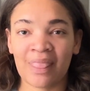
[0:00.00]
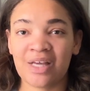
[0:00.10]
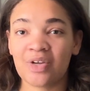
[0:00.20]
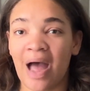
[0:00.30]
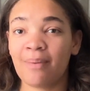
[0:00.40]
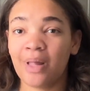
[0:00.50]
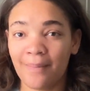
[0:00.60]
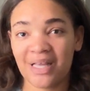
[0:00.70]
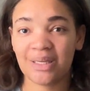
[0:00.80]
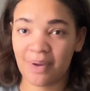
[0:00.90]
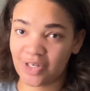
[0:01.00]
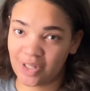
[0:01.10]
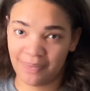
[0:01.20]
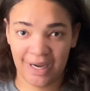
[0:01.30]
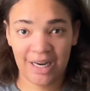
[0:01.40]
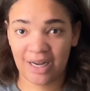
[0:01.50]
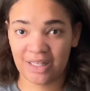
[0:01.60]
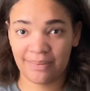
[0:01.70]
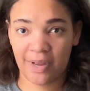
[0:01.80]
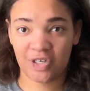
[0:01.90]
So I plan my semester at the beginning of the
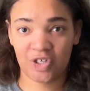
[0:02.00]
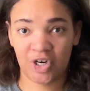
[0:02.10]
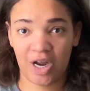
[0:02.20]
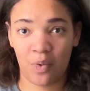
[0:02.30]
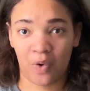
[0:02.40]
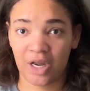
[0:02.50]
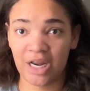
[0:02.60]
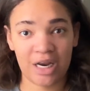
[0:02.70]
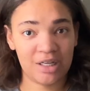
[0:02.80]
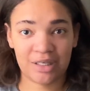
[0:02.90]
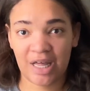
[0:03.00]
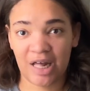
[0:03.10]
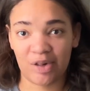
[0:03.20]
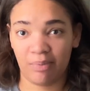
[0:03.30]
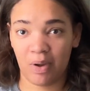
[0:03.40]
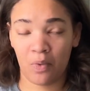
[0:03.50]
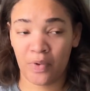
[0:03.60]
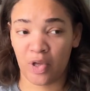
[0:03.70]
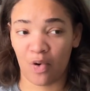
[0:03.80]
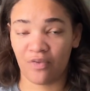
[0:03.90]
semester, and we're going to get into that a little bit when we
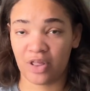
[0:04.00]
go over